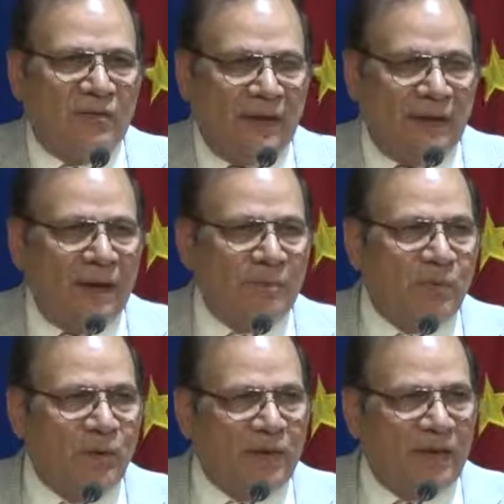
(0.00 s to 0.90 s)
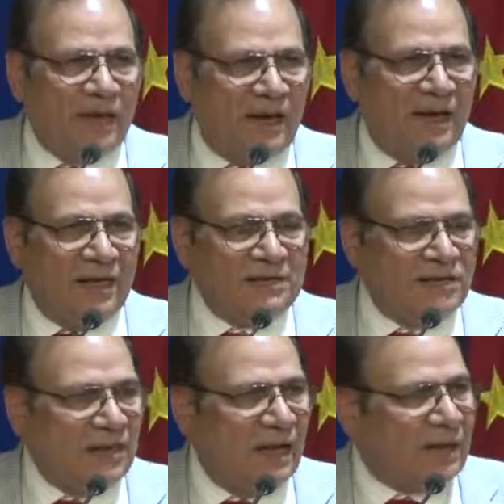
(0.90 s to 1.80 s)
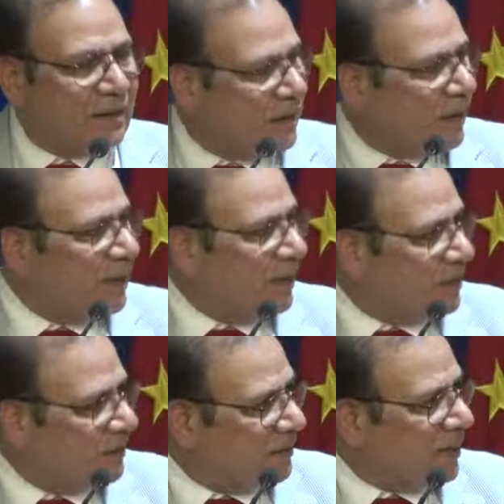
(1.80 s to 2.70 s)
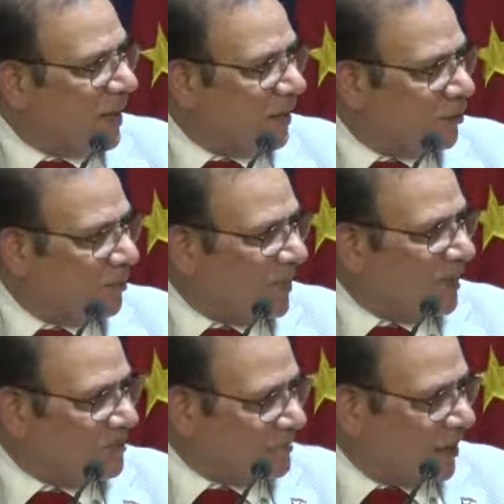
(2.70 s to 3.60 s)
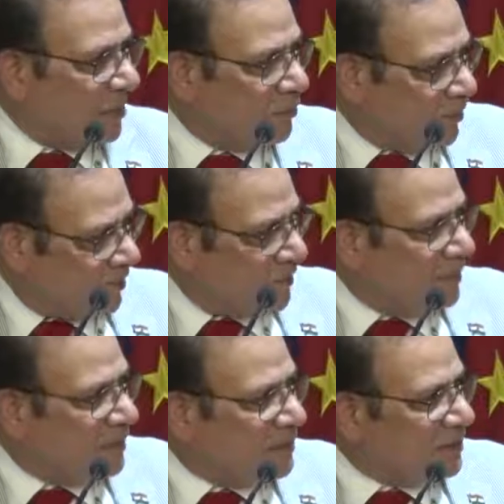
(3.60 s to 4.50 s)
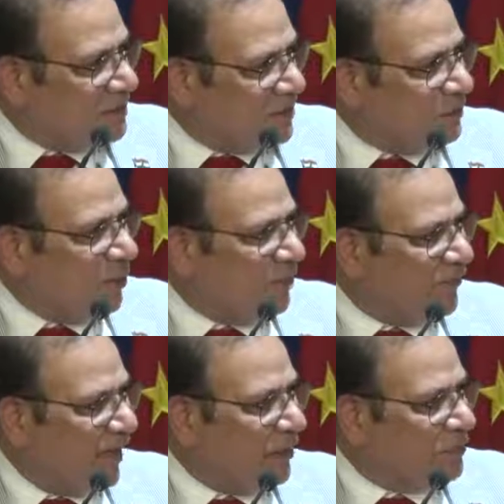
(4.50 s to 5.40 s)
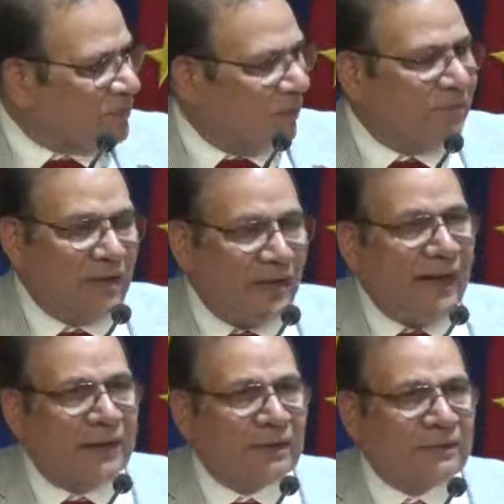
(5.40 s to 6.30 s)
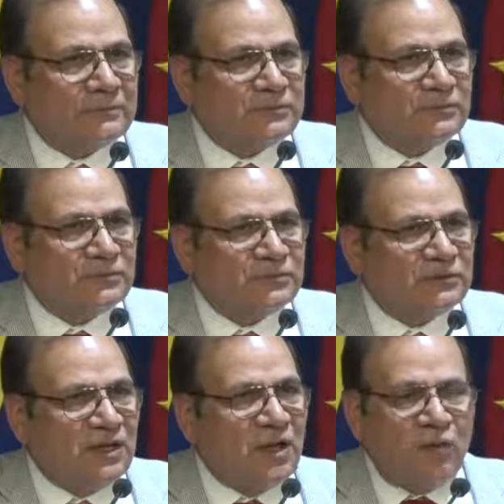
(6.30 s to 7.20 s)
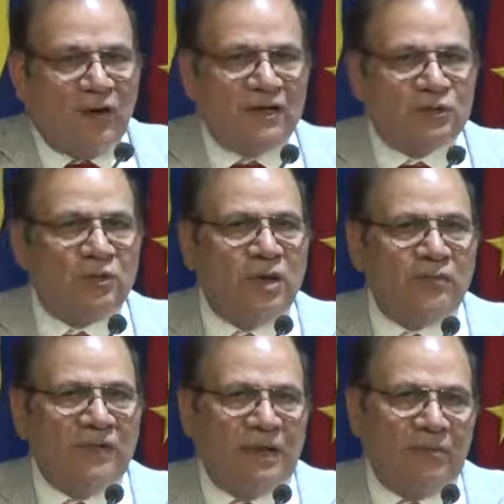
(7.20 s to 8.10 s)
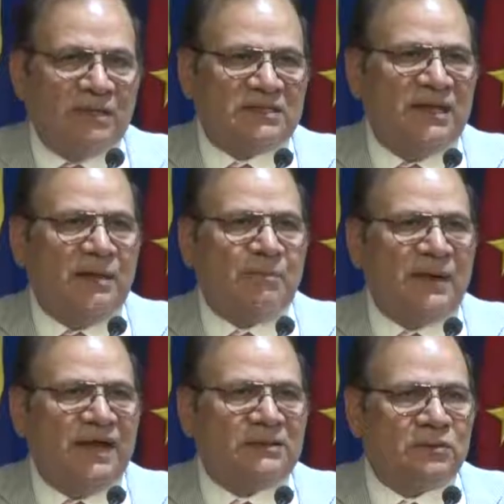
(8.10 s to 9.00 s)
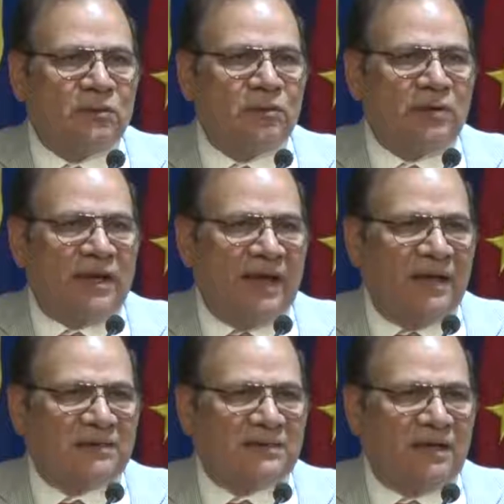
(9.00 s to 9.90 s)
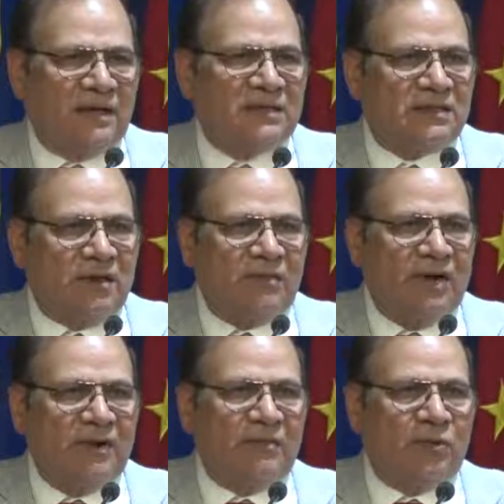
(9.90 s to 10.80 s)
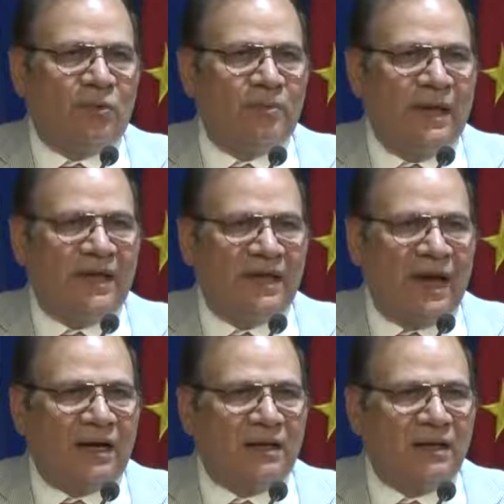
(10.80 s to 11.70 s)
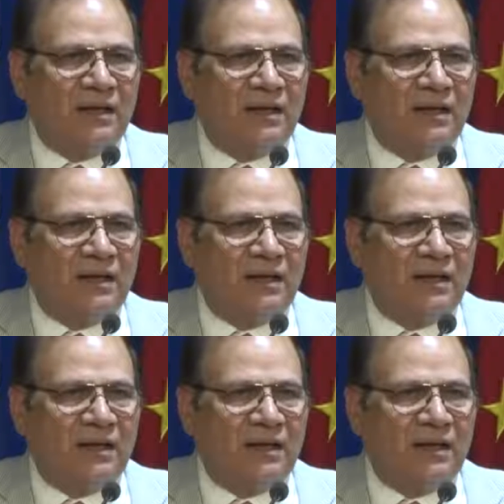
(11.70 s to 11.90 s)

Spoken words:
We are importing LNG at current, the cargo price is around 6.5 to 7.8. Why shouldn't we give the same price to the gas discovery in our own backyard?